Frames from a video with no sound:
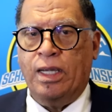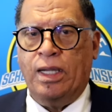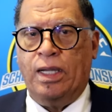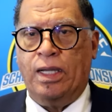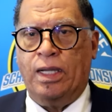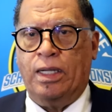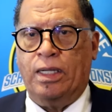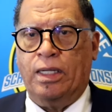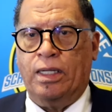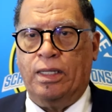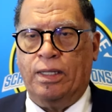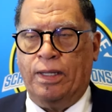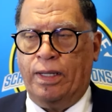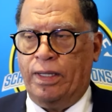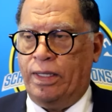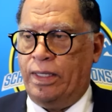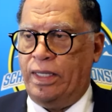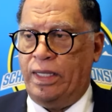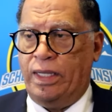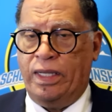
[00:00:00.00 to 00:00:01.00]

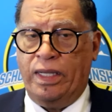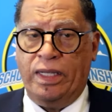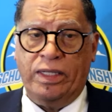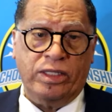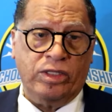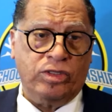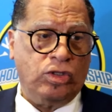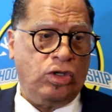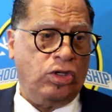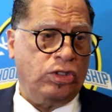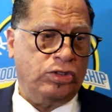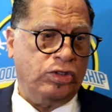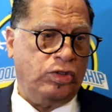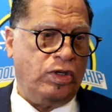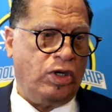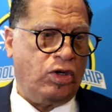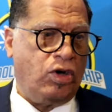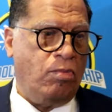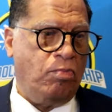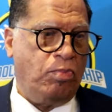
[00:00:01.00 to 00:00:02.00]
And there's also
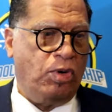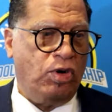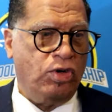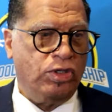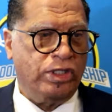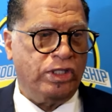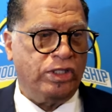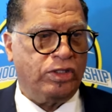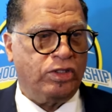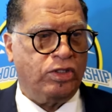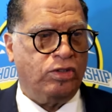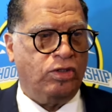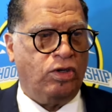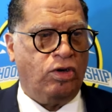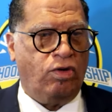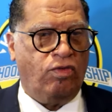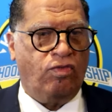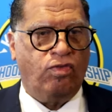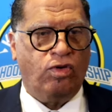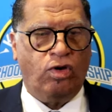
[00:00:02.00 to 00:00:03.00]
a component
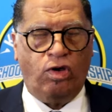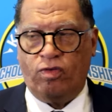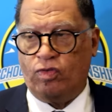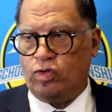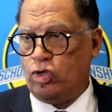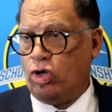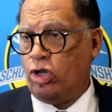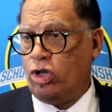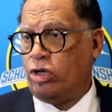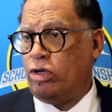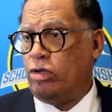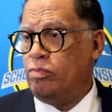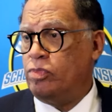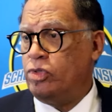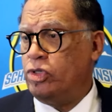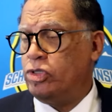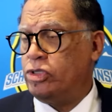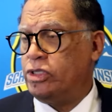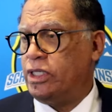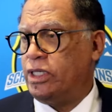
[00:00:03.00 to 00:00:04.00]
of choral
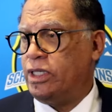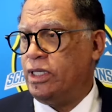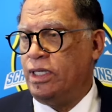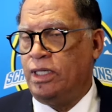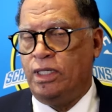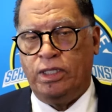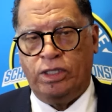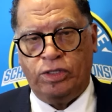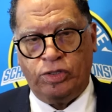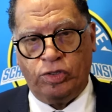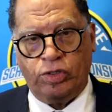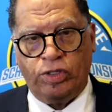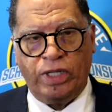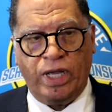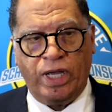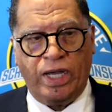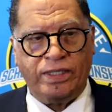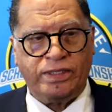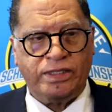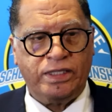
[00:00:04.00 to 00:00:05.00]
music through the
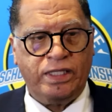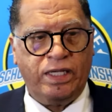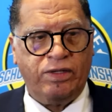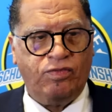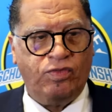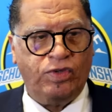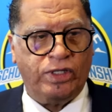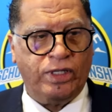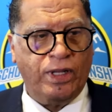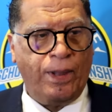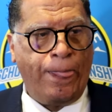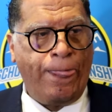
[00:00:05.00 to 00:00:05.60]
Eisteddfod.